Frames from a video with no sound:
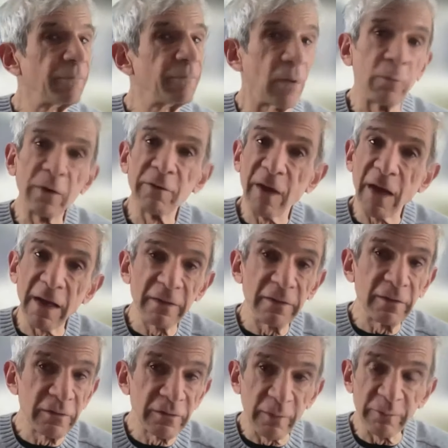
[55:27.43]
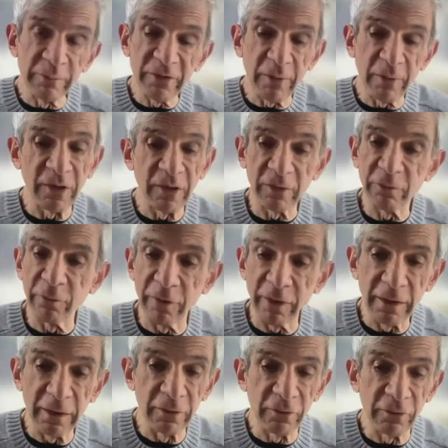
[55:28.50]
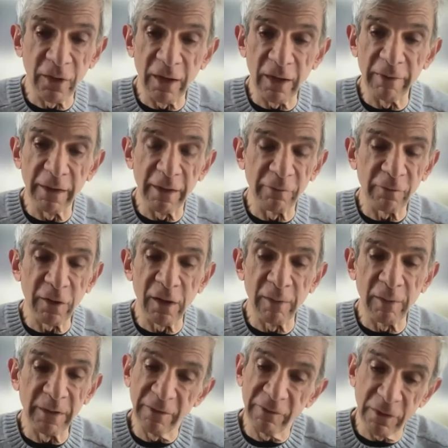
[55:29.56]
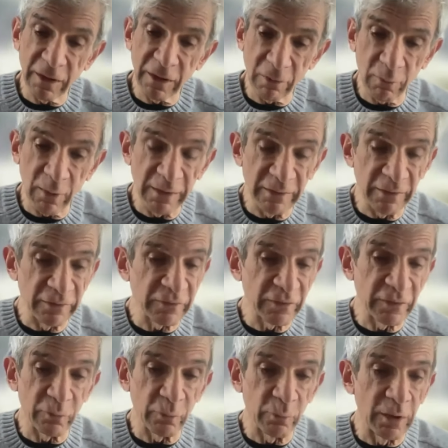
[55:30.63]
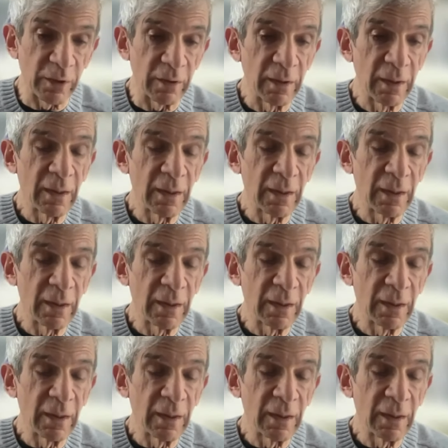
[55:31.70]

But we've had some subjects for the HEAL trial that have come even at great distance where